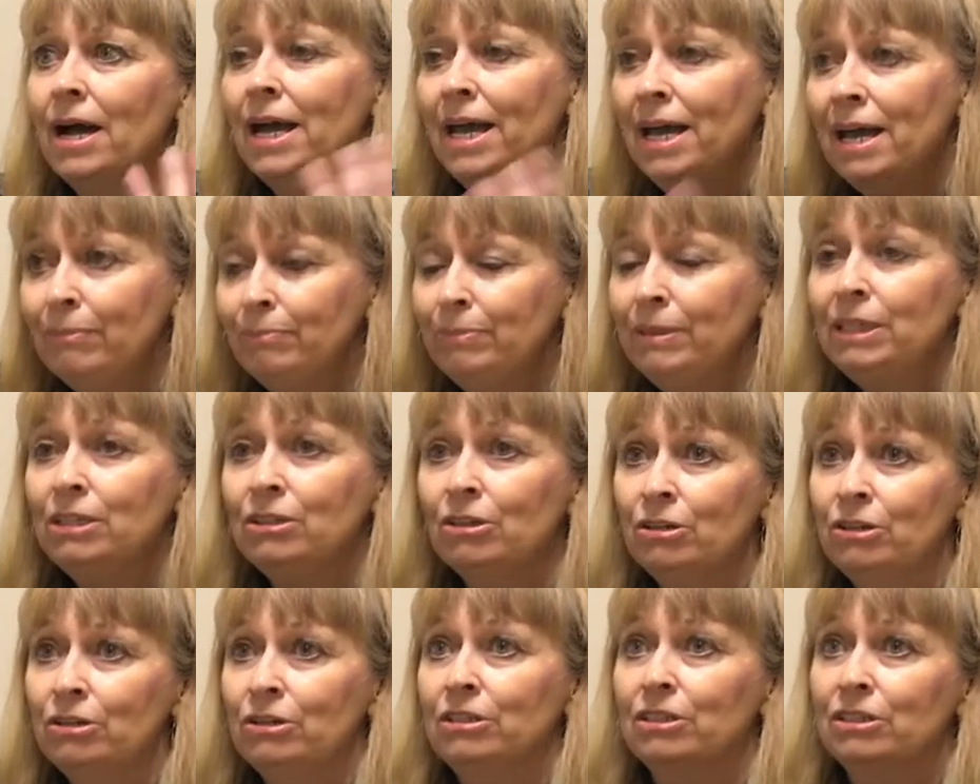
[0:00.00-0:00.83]
happy
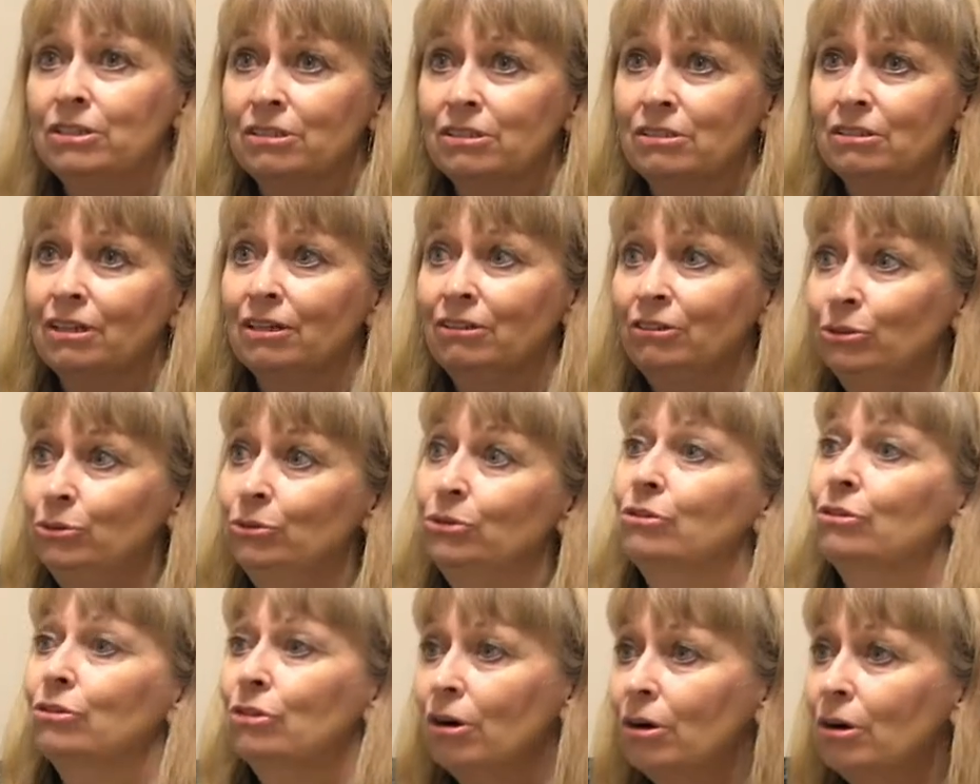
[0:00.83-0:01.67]
dog is a
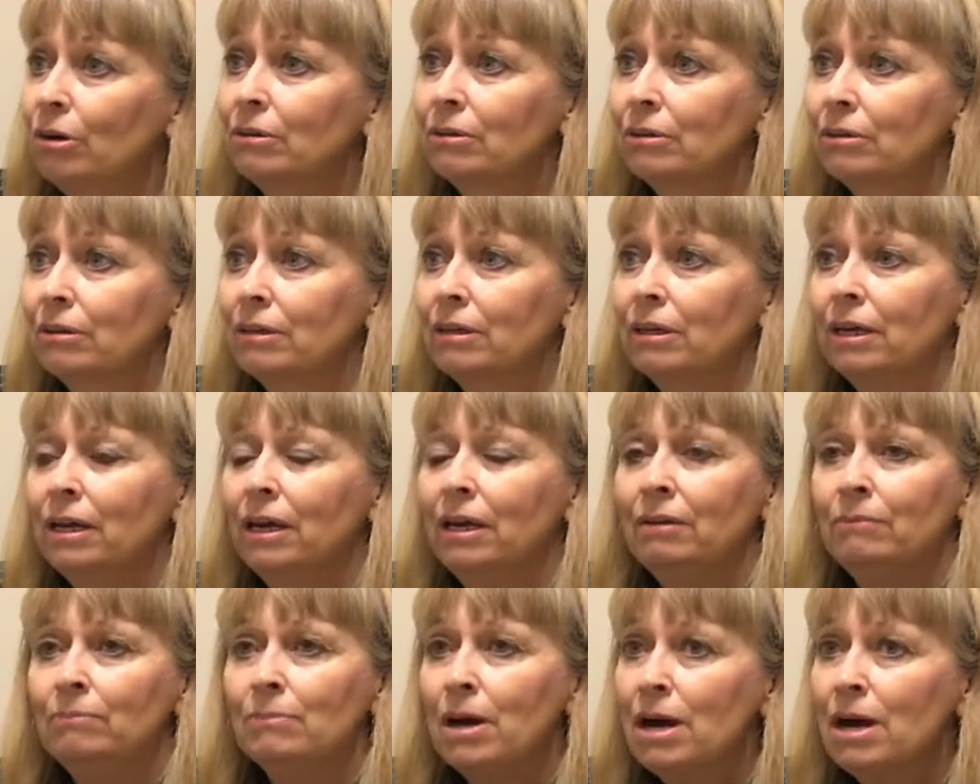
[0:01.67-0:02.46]
neutered dog. And